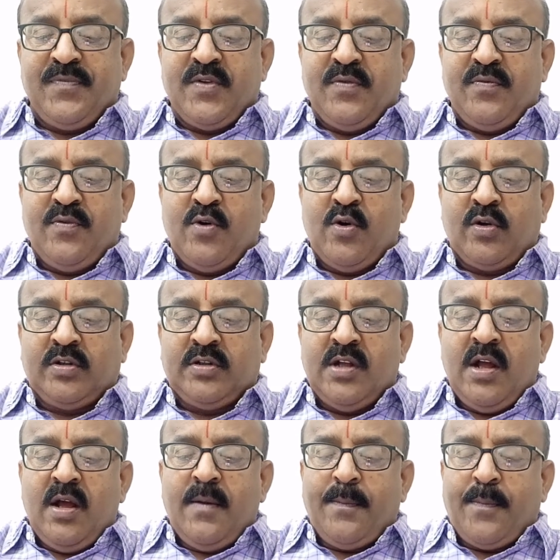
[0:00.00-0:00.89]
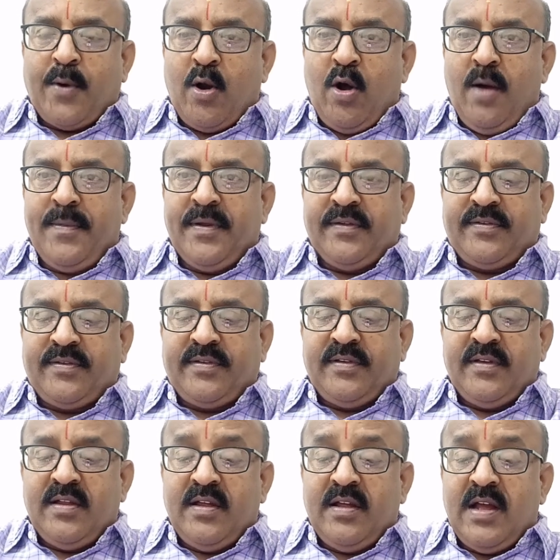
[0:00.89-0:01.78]
4.
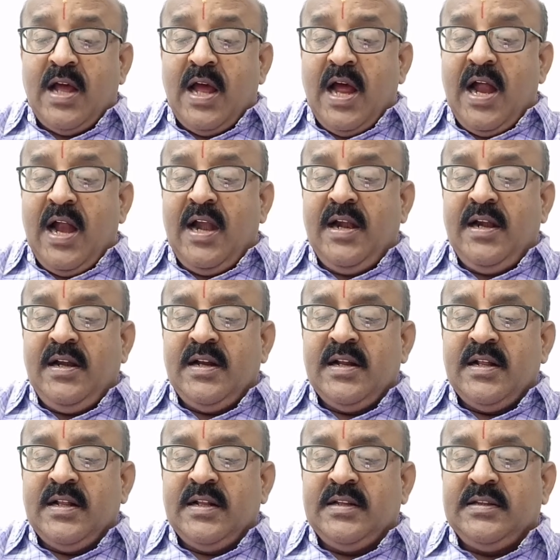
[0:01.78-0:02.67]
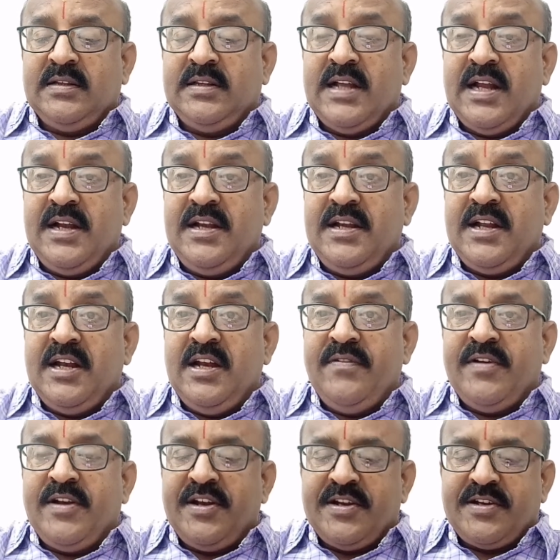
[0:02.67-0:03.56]
Promise and then
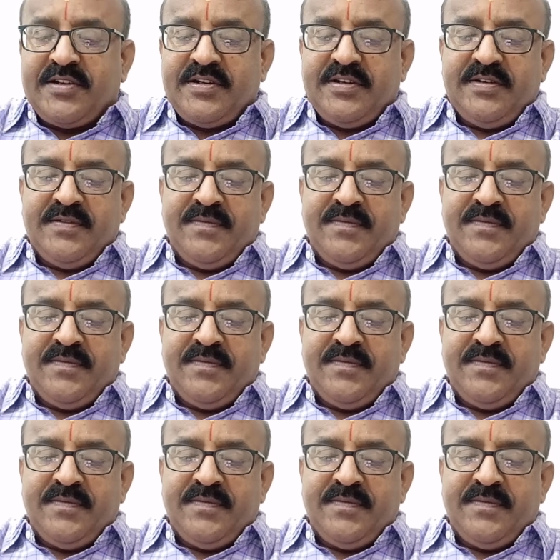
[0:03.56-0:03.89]
deliver it.